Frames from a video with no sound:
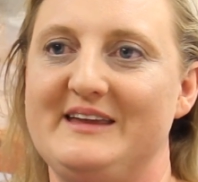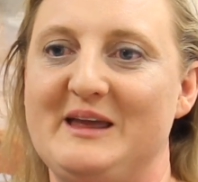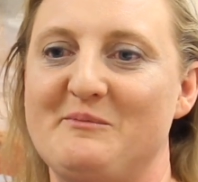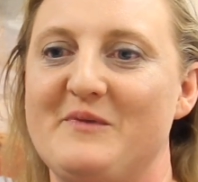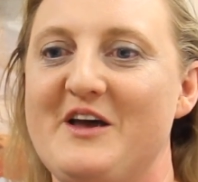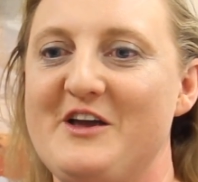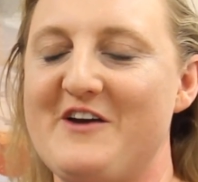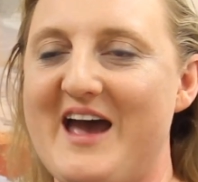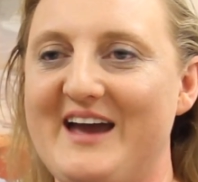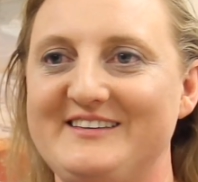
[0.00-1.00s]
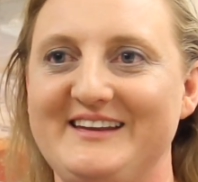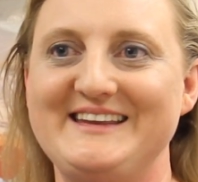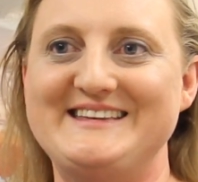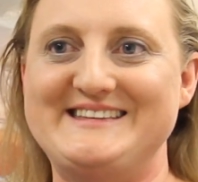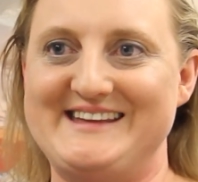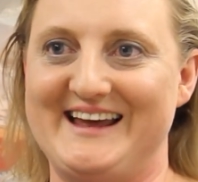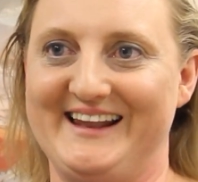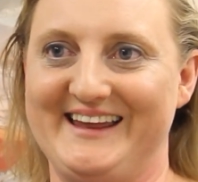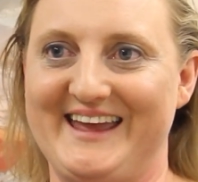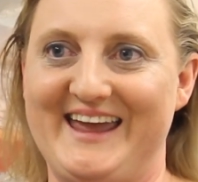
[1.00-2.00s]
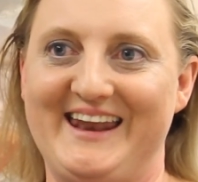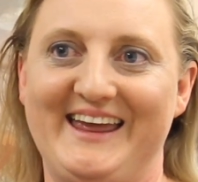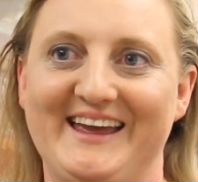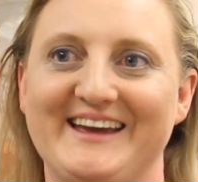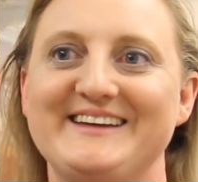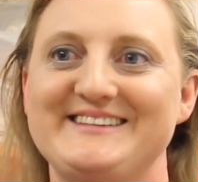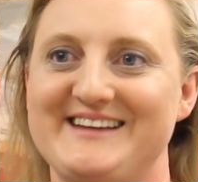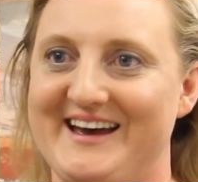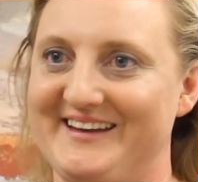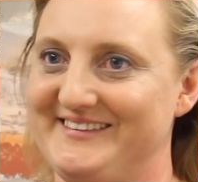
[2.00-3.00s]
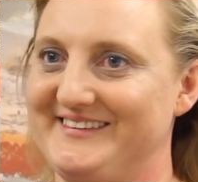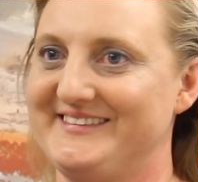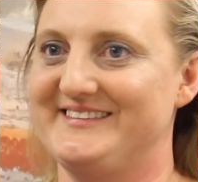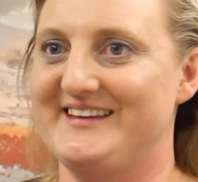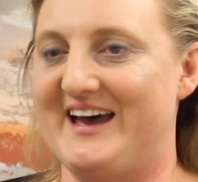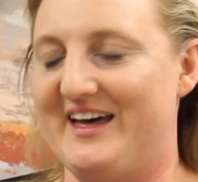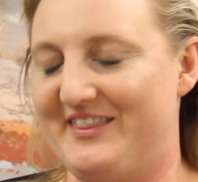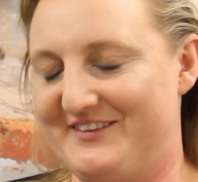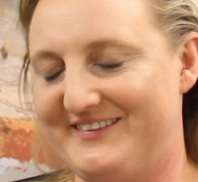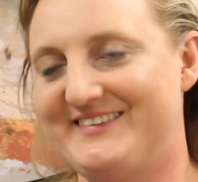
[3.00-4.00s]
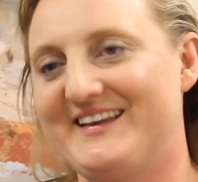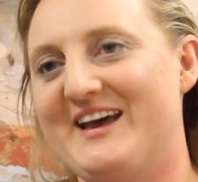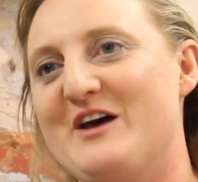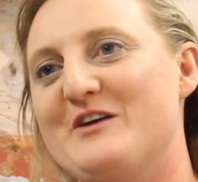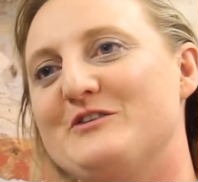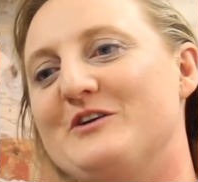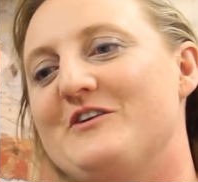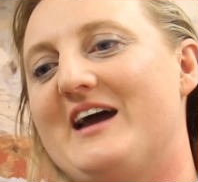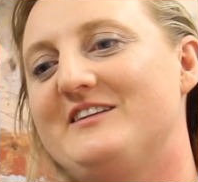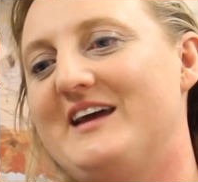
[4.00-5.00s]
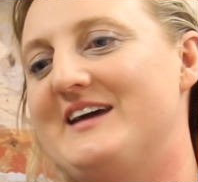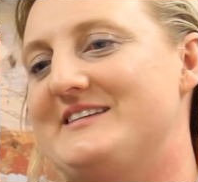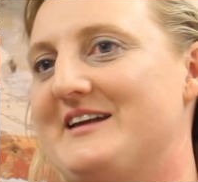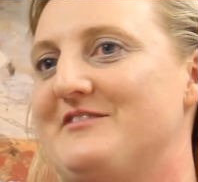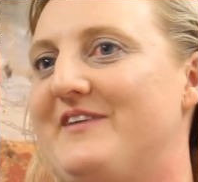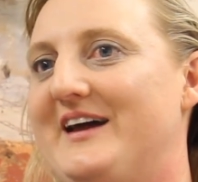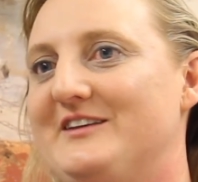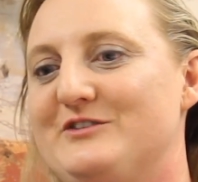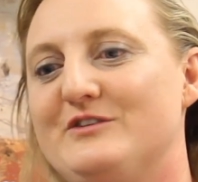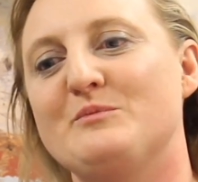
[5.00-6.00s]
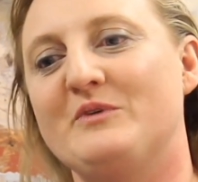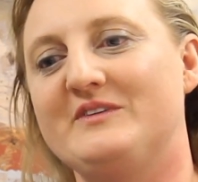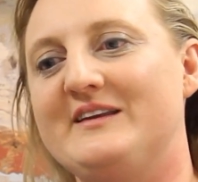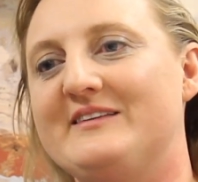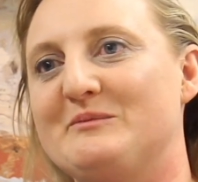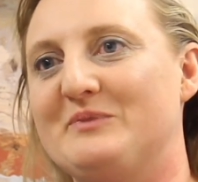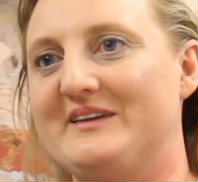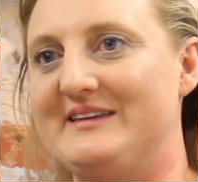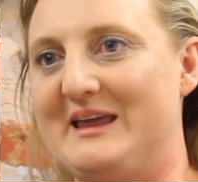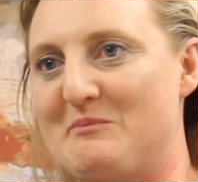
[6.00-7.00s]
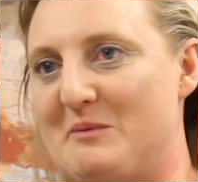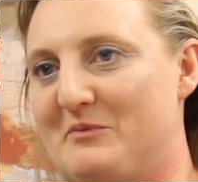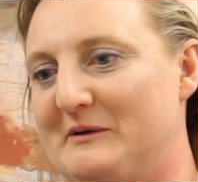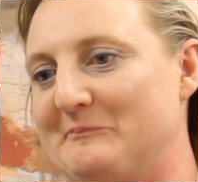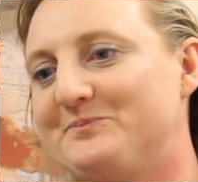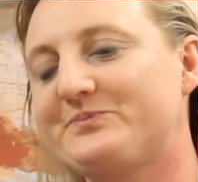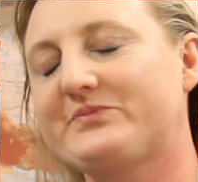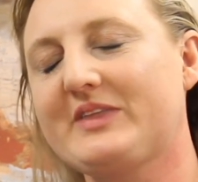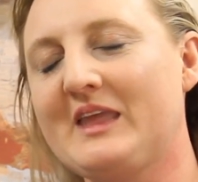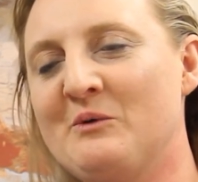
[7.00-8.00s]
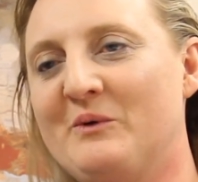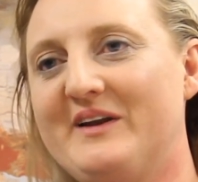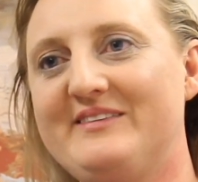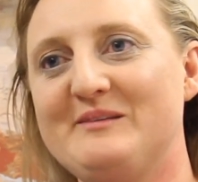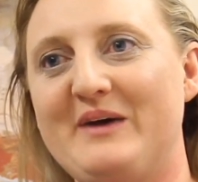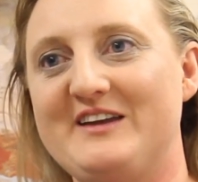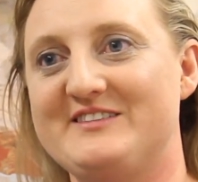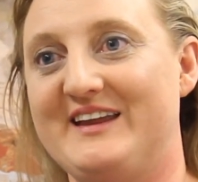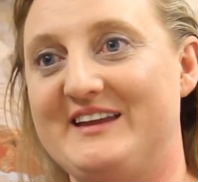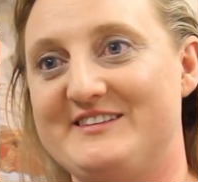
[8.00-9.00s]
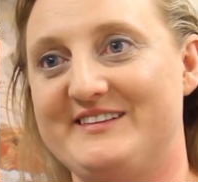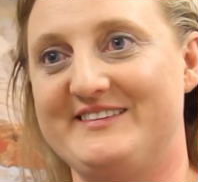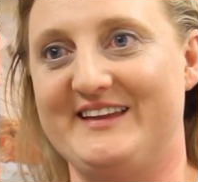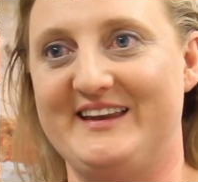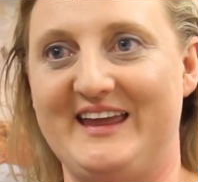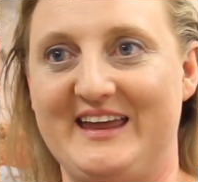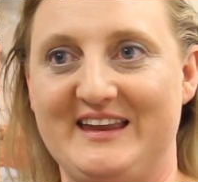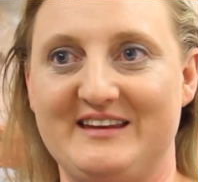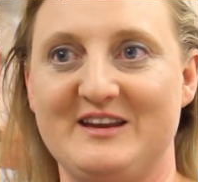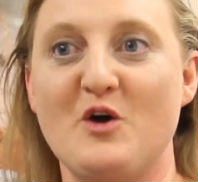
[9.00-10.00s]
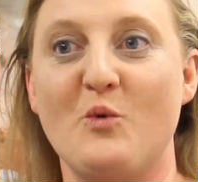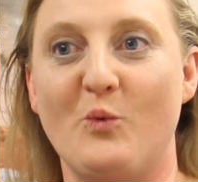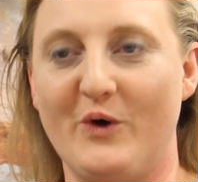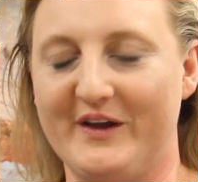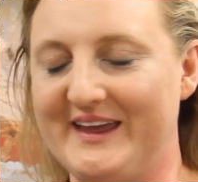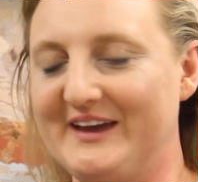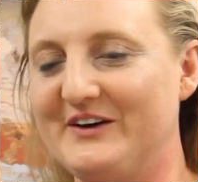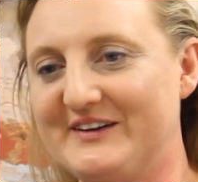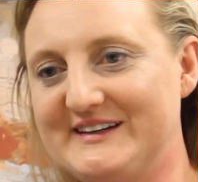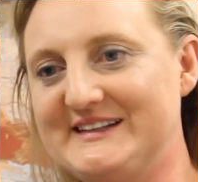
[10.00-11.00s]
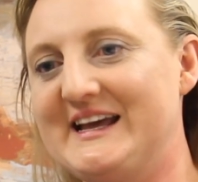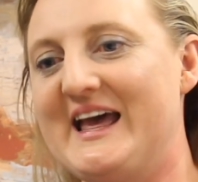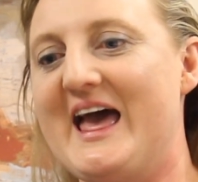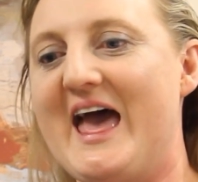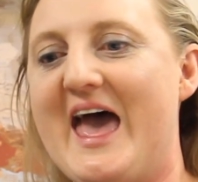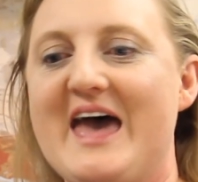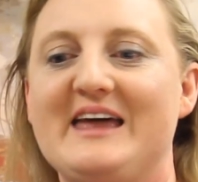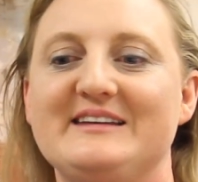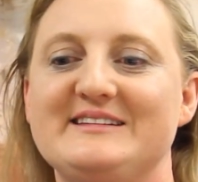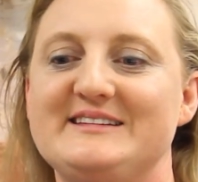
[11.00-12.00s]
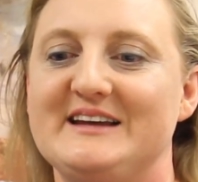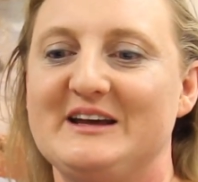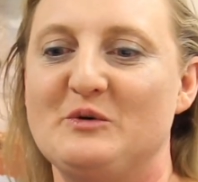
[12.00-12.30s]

team, you're actually delegating tasks to others. So you're actually identifying to the multidiscipline team member, what is the patient interested in working on, and